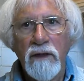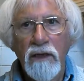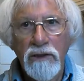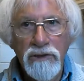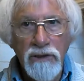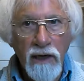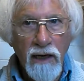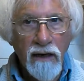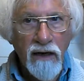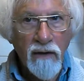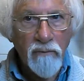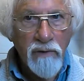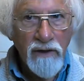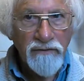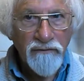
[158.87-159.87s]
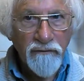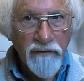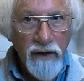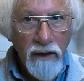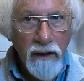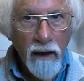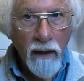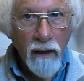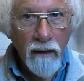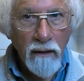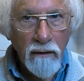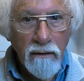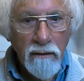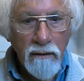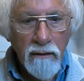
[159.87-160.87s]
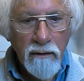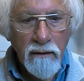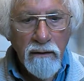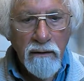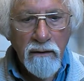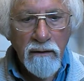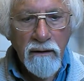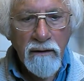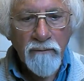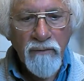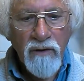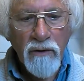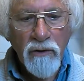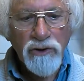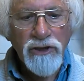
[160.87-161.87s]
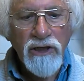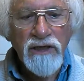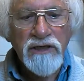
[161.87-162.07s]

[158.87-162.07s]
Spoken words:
Shall our blood fail? Or shall